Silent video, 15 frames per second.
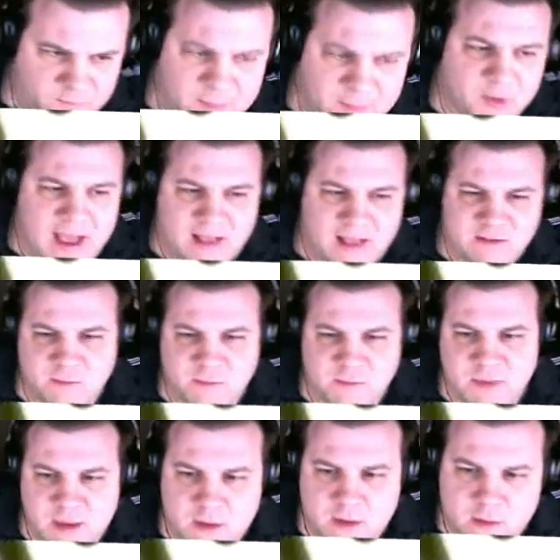when people ask
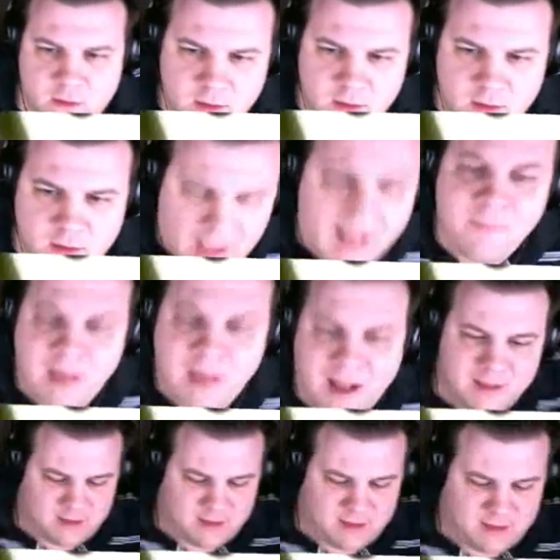me, I'm,
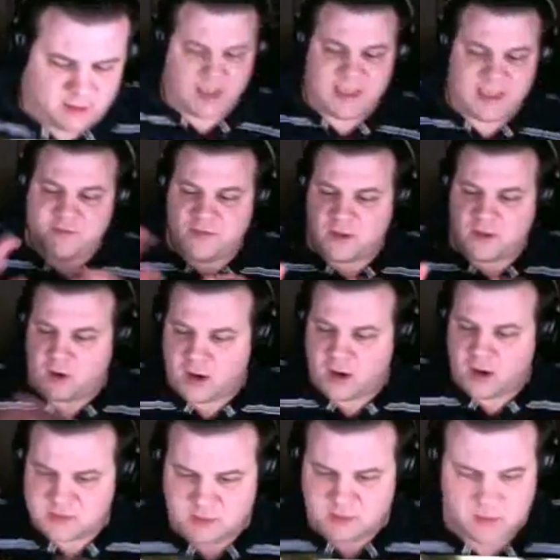I, you know, I give their
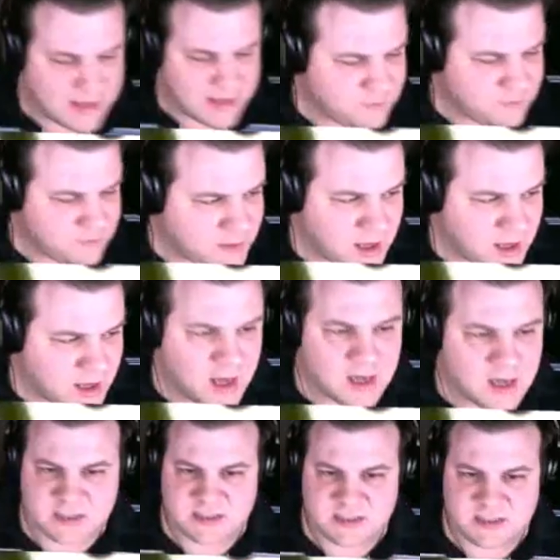honest, I give my
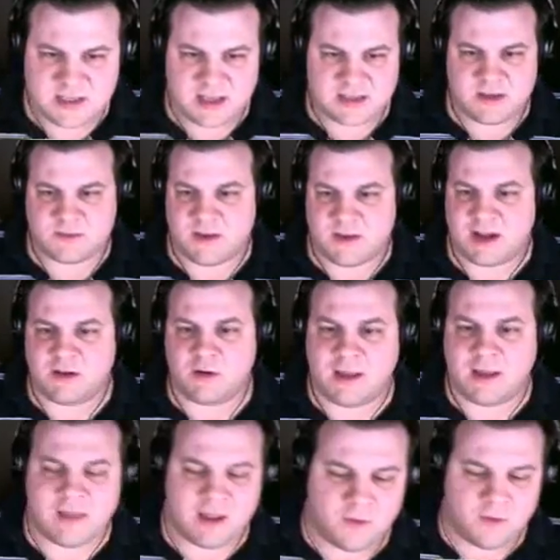honest assessment. I
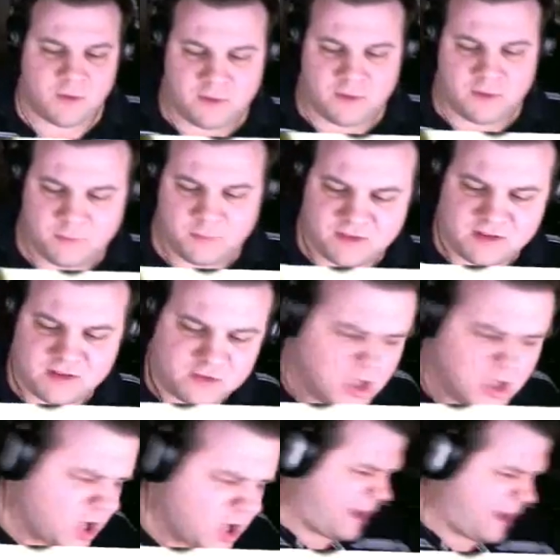don't, I'm not one of the person who
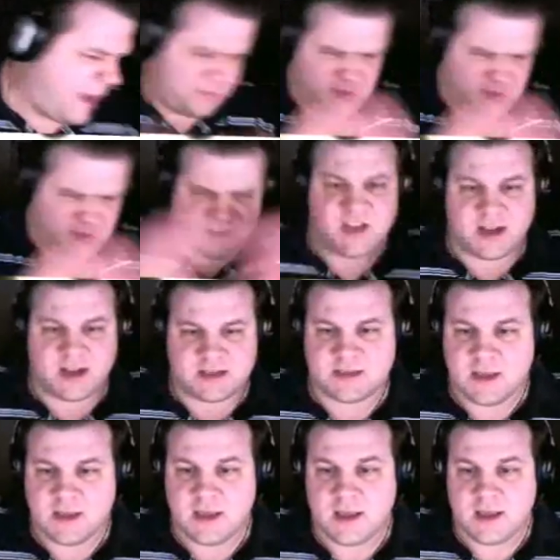goes, oh, Apple
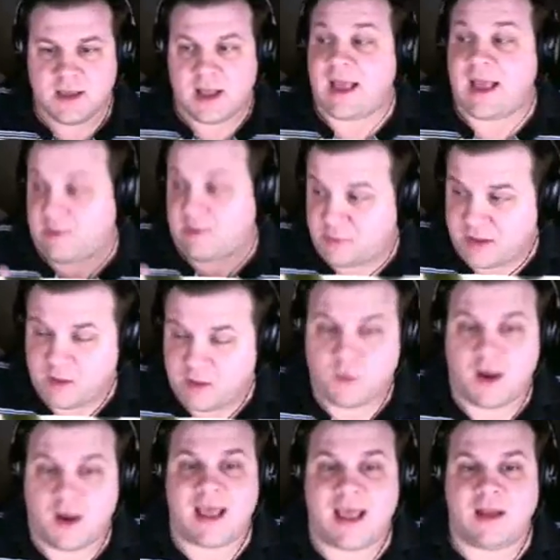sucks. I explain
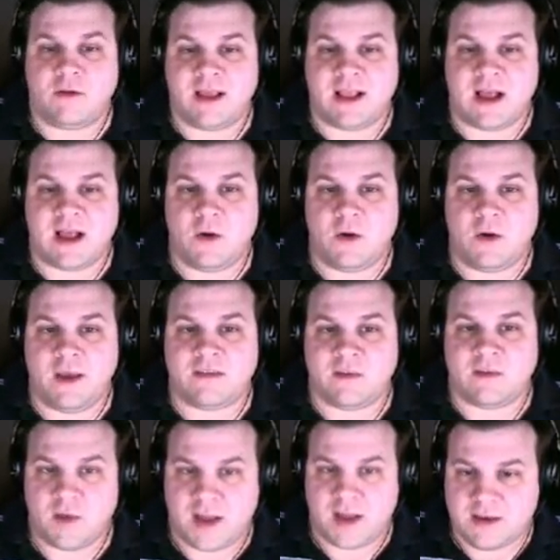why I don't like
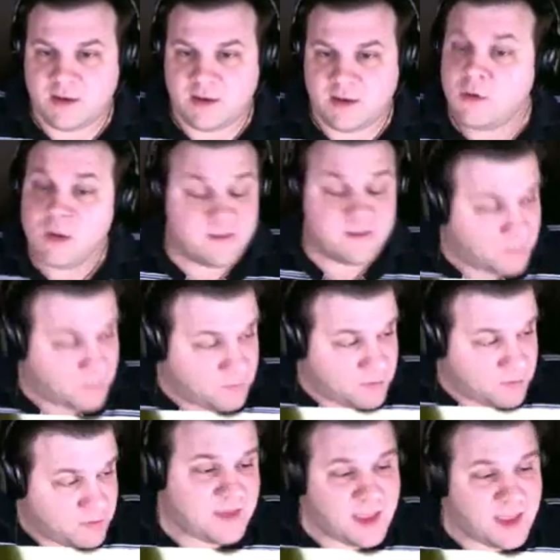iOS and what I do. Some
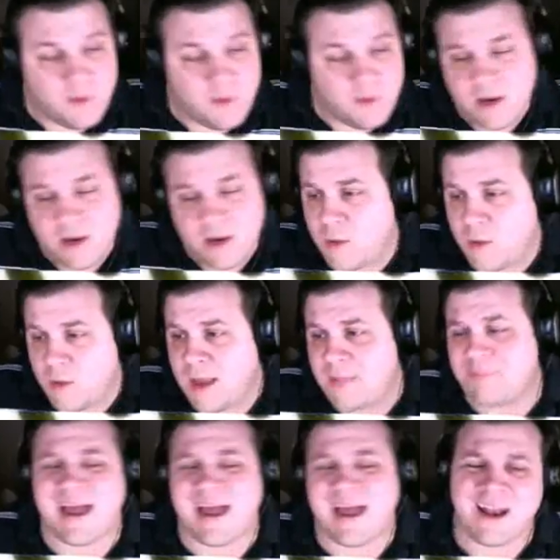of them say, well, you know
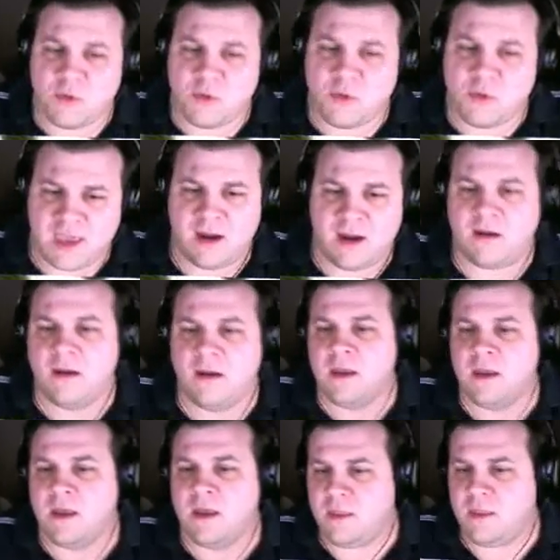what? I don't care.